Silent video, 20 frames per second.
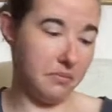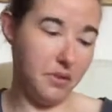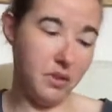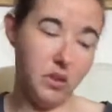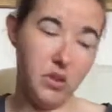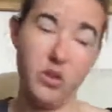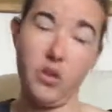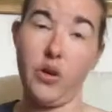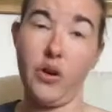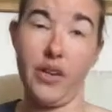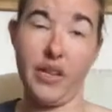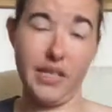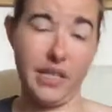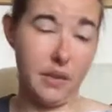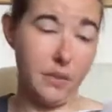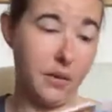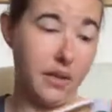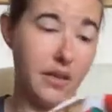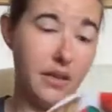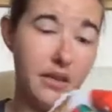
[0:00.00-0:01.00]
Sorry,
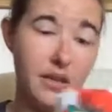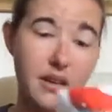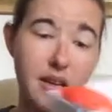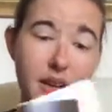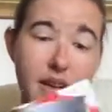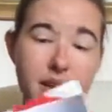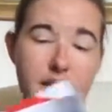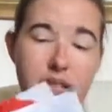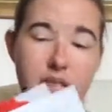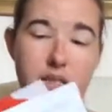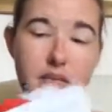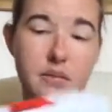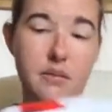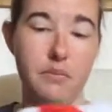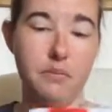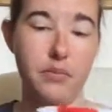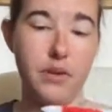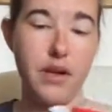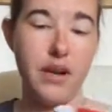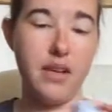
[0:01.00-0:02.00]
sweetie, can't
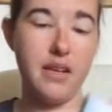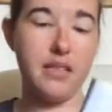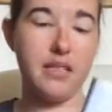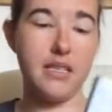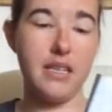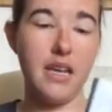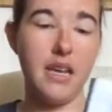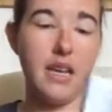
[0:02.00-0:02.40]
pronounce